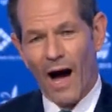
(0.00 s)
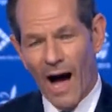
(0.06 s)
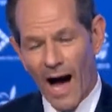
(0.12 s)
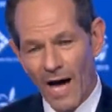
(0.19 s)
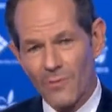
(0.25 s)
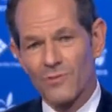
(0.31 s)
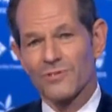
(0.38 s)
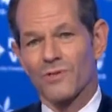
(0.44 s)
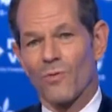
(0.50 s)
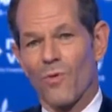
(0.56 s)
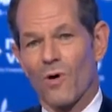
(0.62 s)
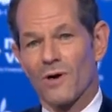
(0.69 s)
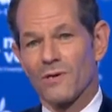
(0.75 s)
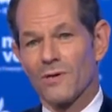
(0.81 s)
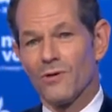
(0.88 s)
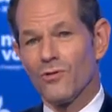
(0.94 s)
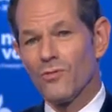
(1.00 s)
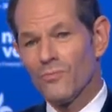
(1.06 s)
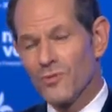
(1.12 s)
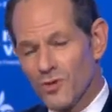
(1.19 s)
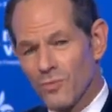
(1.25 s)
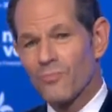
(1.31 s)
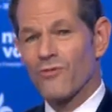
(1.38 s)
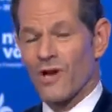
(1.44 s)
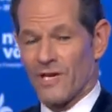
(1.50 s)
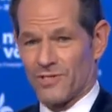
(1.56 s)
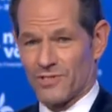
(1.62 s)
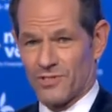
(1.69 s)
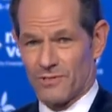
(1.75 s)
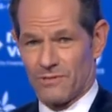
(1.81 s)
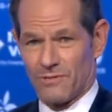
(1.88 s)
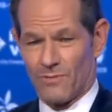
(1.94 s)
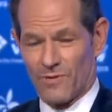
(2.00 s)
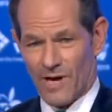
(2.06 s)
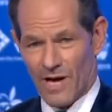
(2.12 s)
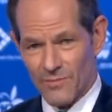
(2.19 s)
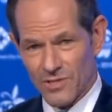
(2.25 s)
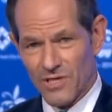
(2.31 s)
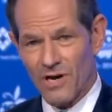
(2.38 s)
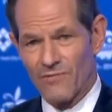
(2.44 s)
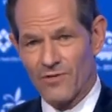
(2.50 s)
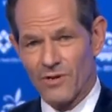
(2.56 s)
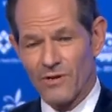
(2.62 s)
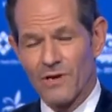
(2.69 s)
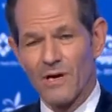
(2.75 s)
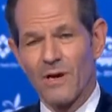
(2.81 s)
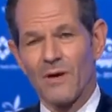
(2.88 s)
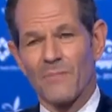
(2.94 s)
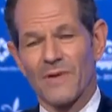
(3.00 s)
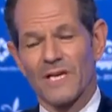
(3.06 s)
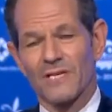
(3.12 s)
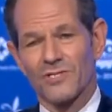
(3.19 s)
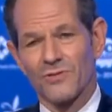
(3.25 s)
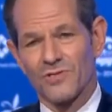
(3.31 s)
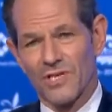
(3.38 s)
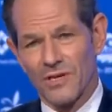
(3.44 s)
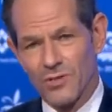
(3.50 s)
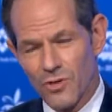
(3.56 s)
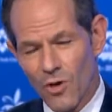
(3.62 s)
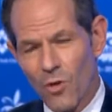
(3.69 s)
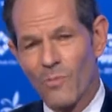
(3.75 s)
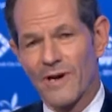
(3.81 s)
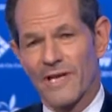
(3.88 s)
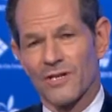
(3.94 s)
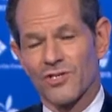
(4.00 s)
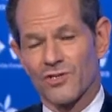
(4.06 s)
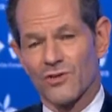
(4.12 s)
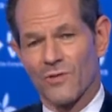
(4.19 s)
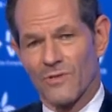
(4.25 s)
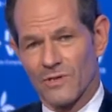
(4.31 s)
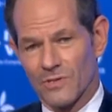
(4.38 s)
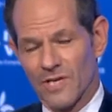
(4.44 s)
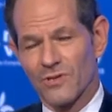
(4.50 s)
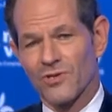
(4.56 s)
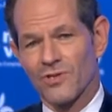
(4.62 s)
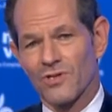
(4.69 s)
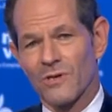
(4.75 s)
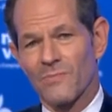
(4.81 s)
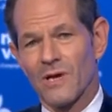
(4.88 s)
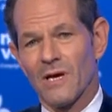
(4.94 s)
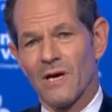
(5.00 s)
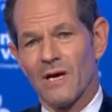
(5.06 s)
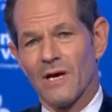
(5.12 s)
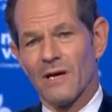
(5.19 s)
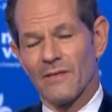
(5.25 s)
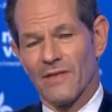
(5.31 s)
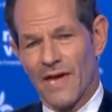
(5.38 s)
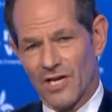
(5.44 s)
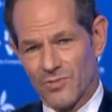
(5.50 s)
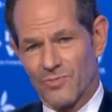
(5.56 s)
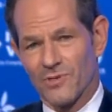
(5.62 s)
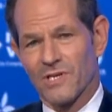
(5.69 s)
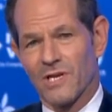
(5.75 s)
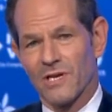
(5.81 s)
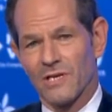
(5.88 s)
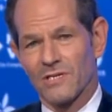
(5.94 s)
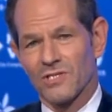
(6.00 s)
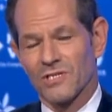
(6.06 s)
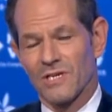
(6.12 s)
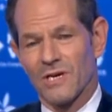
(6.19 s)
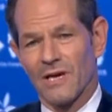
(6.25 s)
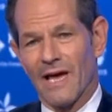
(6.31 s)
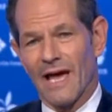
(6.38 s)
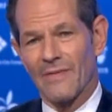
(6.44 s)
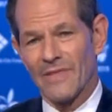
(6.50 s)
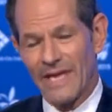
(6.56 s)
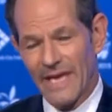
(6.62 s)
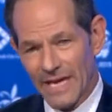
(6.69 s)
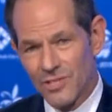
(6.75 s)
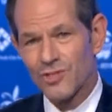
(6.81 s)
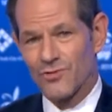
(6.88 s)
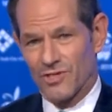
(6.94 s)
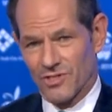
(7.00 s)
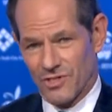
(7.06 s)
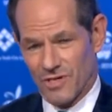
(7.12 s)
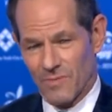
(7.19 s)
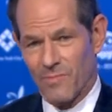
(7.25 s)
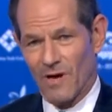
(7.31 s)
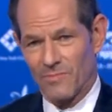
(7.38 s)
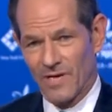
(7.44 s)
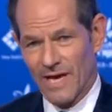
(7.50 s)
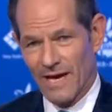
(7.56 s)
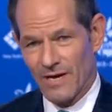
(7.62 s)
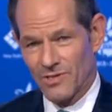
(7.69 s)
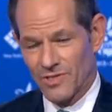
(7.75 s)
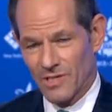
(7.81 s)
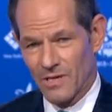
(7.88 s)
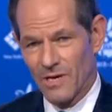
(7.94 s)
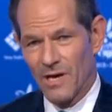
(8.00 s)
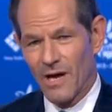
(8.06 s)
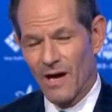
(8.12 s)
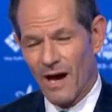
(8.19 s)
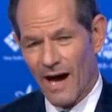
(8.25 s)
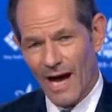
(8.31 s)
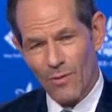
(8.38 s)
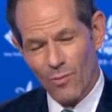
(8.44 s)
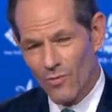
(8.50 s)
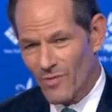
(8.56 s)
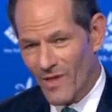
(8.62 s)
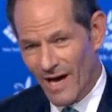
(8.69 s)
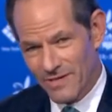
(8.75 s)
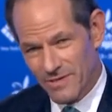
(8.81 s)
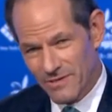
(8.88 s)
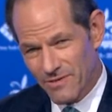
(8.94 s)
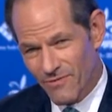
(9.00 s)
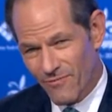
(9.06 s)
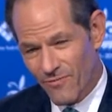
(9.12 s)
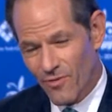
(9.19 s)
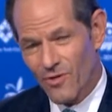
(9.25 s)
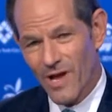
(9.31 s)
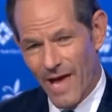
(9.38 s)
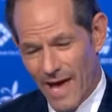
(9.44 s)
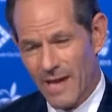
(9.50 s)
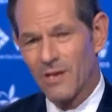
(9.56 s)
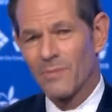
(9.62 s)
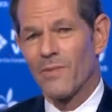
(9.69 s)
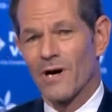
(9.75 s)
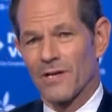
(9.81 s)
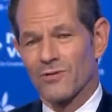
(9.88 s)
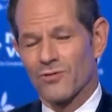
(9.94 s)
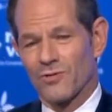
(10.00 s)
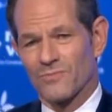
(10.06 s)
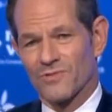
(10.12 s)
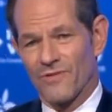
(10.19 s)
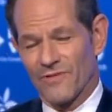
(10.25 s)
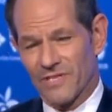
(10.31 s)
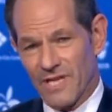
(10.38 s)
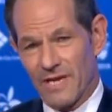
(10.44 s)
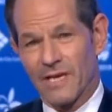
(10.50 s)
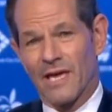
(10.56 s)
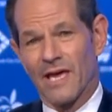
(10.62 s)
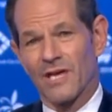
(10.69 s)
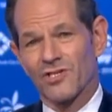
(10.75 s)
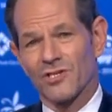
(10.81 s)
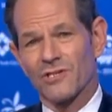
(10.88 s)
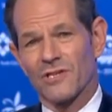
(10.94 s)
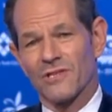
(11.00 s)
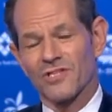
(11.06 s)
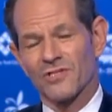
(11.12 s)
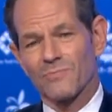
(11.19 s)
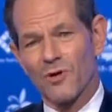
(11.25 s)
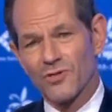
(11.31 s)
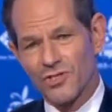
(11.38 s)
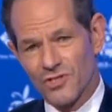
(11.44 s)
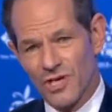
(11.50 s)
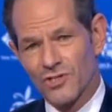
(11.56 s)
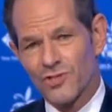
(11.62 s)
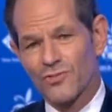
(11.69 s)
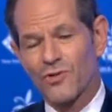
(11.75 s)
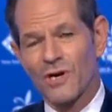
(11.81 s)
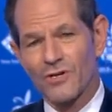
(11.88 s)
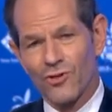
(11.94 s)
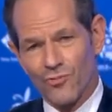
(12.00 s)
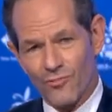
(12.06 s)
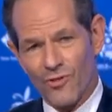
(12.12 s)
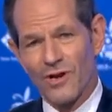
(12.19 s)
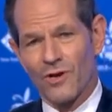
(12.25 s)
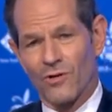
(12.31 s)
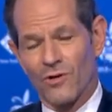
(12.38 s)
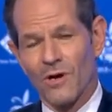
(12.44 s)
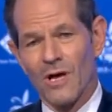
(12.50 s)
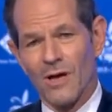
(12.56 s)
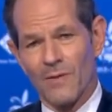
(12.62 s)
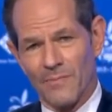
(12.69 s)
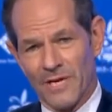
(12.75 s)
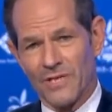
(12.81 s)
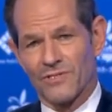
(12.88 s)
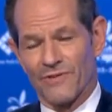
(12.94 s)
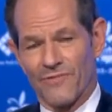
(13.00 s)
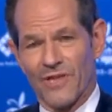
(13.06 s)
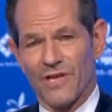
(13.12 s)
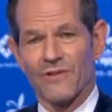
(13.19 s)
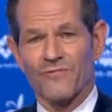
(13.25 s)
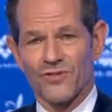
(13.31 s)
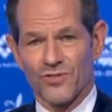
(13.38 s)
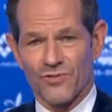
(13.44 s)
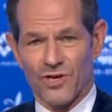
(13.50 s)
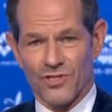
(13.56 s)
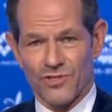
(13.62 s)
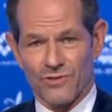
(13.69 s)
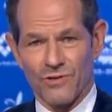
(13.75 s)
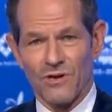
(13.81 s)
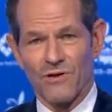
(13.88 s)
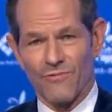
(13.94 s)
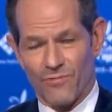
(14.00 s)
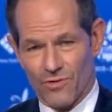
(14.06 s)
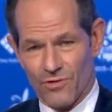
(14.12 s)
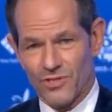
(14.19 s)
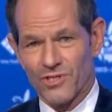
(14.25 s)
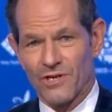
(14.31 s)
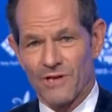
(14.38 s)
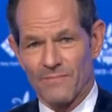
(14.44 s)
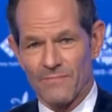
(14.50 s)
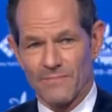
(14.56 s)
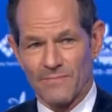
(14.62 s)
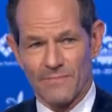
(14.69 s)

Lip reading: I was the one whom you praised when I was governor because you said nobody had shown the leadership, the expertise, and the interest in public housing. I will not defer to anybody in terms of a dedication to this most central and critical piece of the infrastructure for our city.